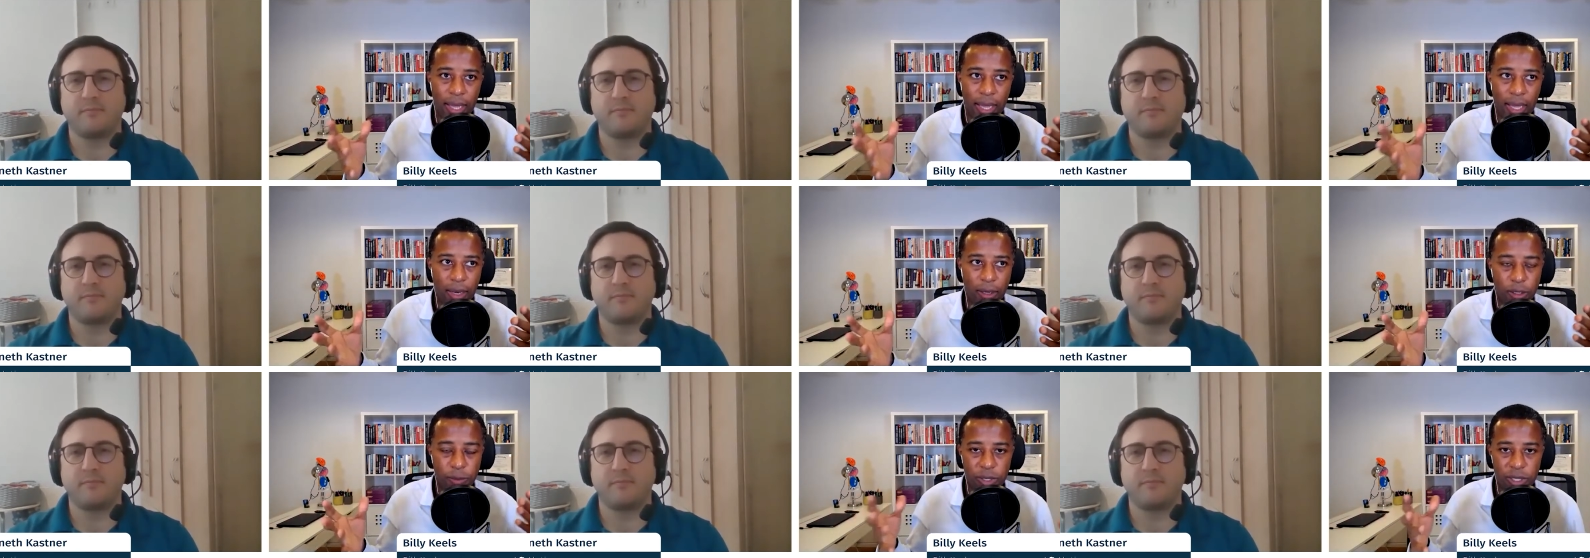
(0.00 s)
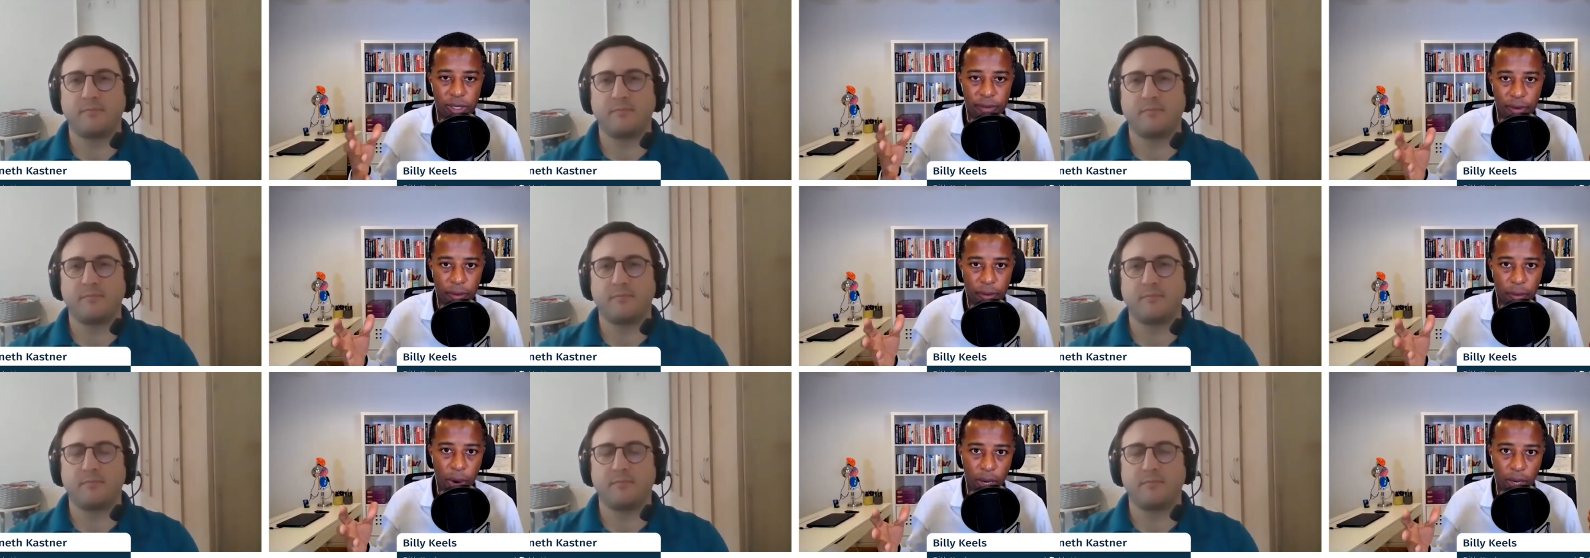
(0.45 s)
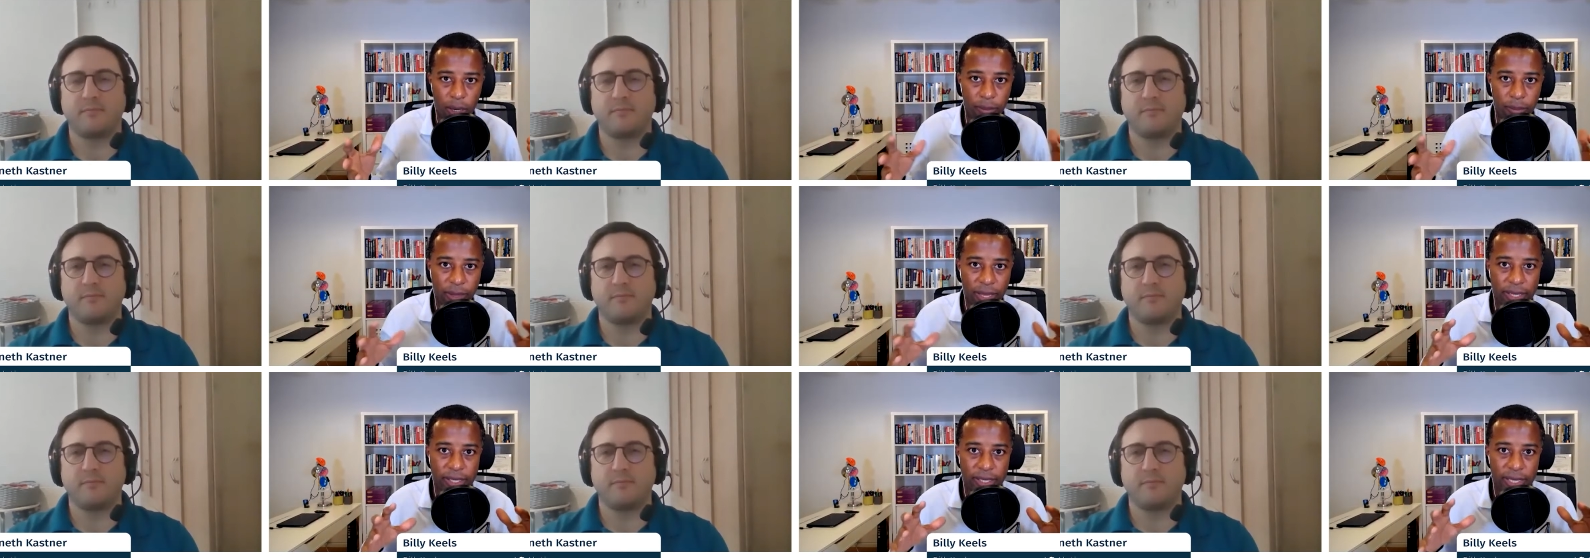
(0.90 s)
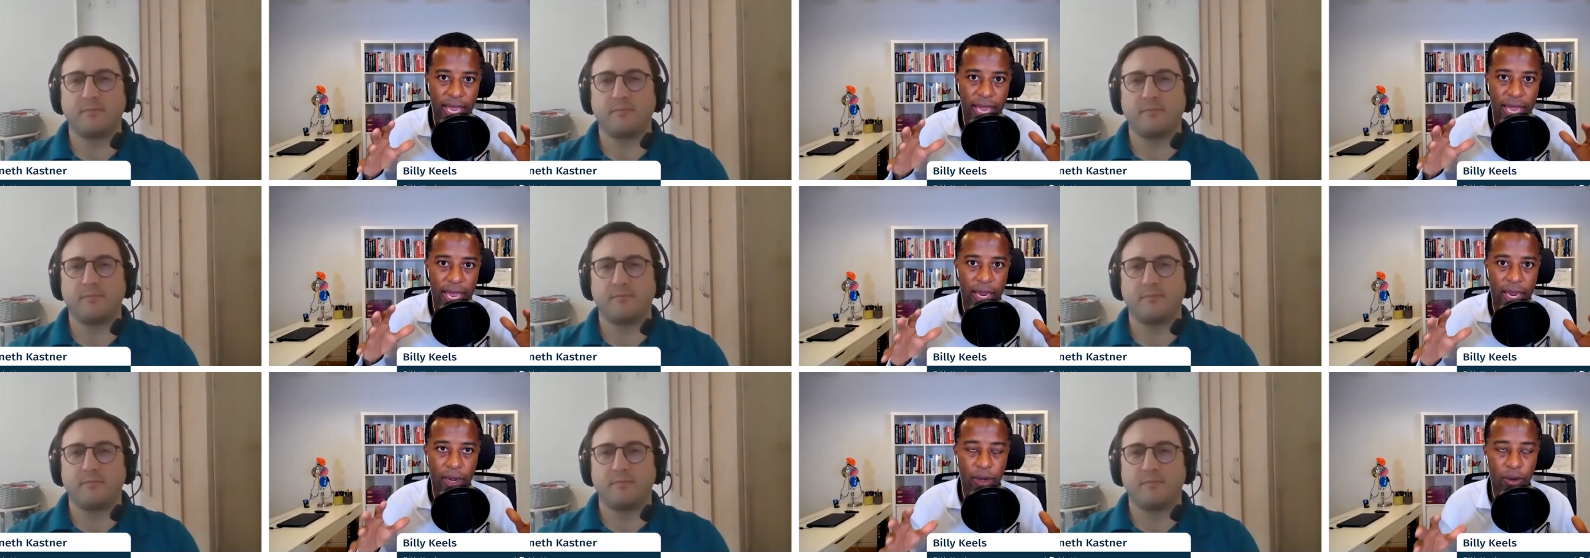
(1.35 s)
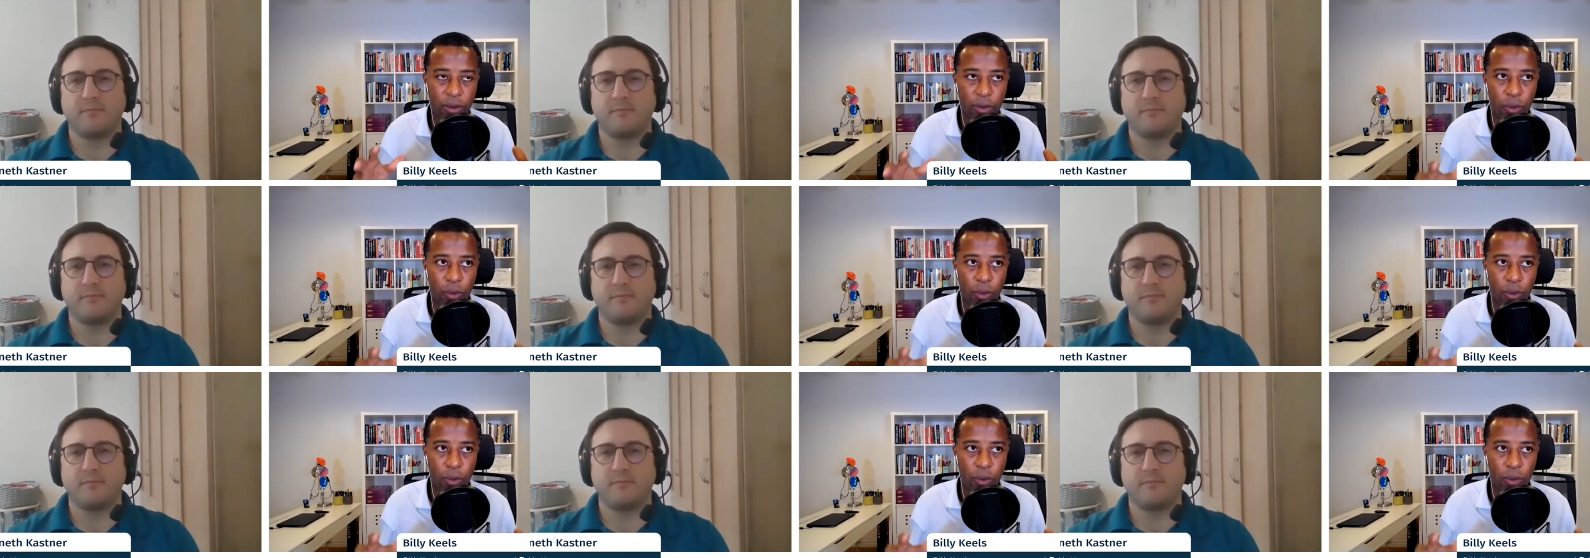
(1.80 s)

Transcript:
Speaker 1: in a specific marketplace and